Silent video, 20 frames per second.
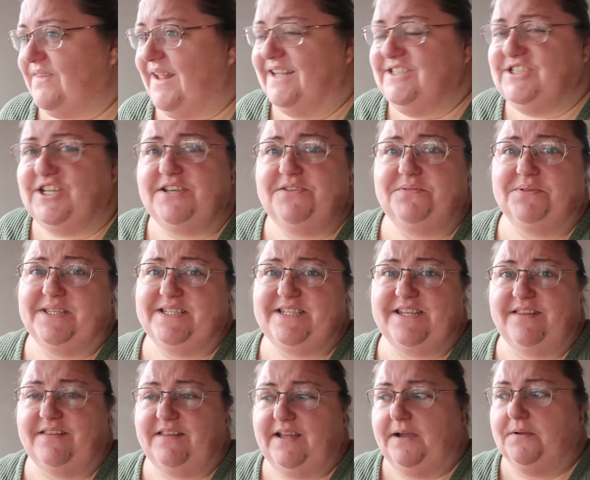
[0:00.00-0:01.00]
I genuinely
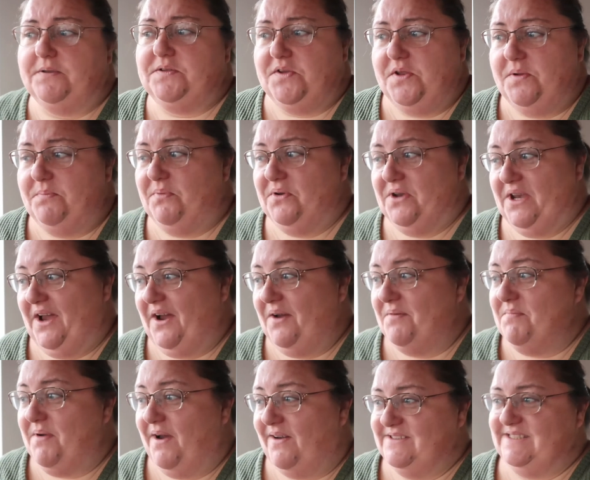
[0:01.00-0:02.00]
didn't think I was gonna put it
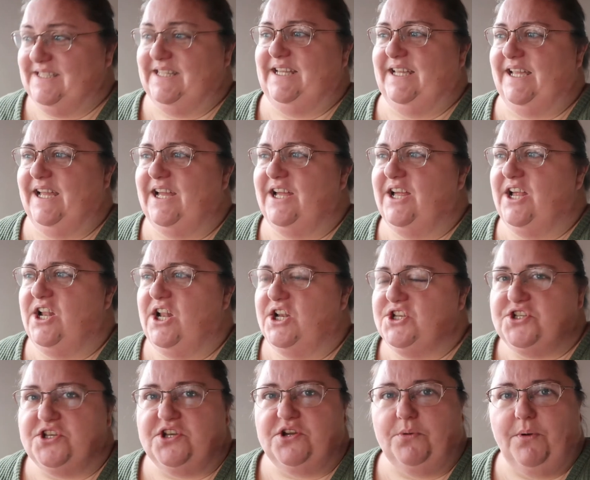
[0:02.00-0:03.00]
on, but I was like,
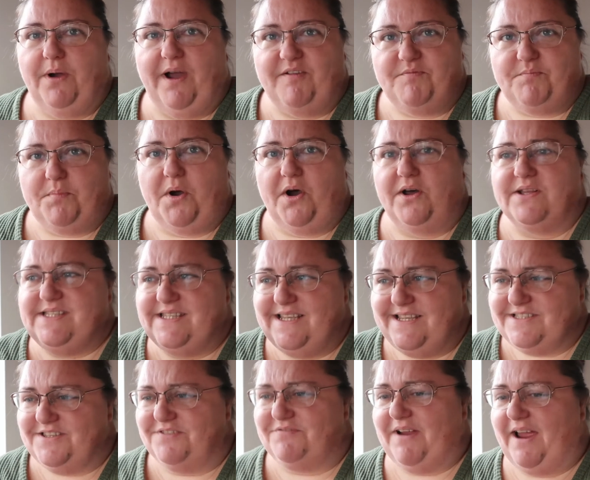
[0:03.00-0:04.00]
do you know what, I bought
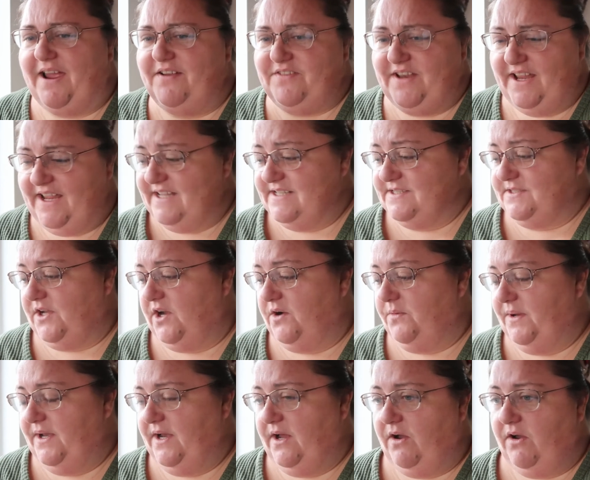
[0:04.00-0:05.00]
it, it's arrived, it is
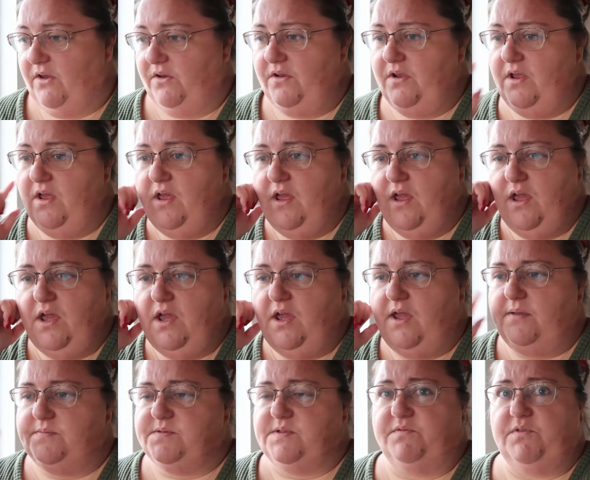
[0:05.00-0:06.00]
going on.
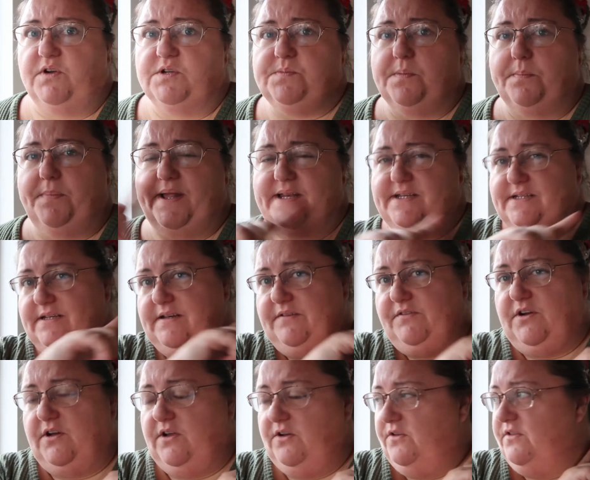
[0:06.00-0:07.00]
So I've washed my bedding,
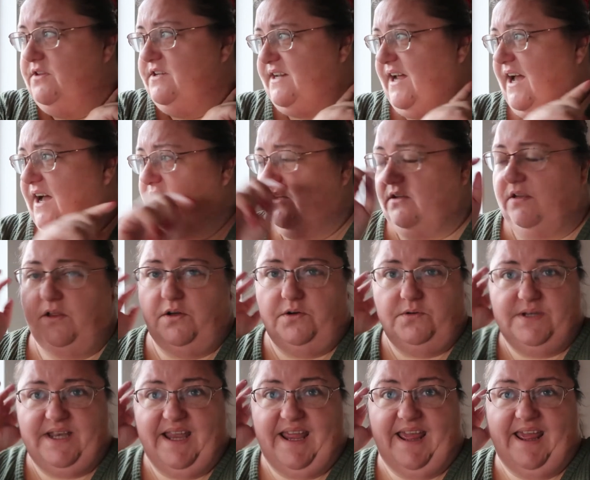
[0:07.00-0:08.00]
I've got another dark
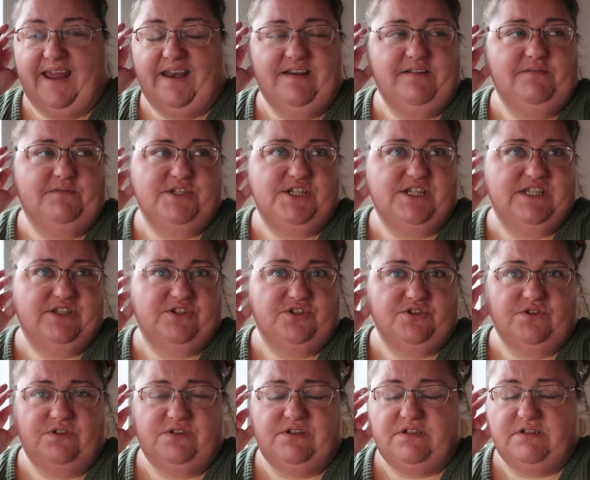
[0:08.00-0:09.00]
load in, which is
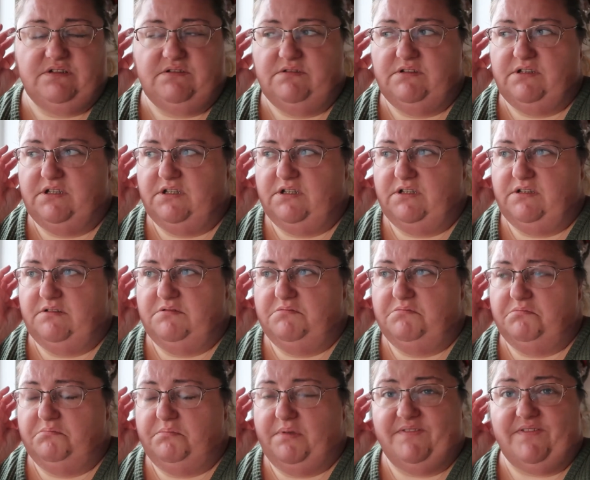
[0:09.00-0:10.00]
just
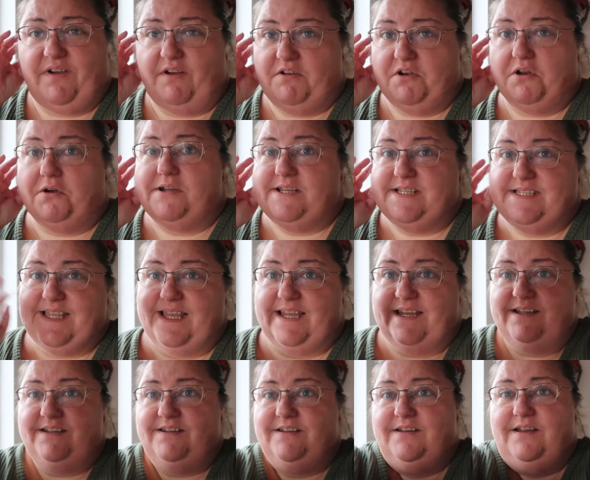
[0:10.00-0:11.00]
been very
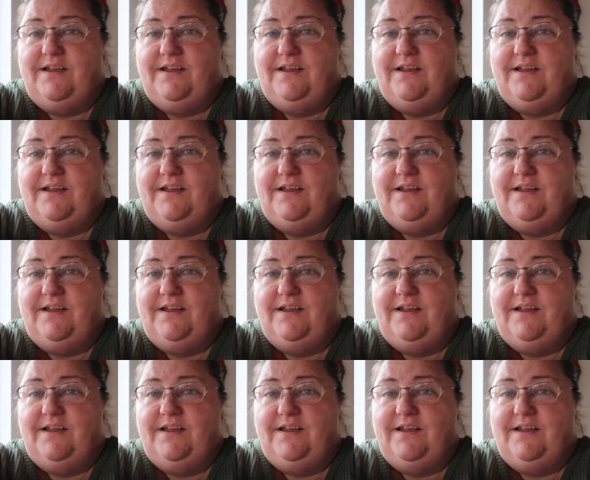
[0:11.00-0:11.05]
noisy.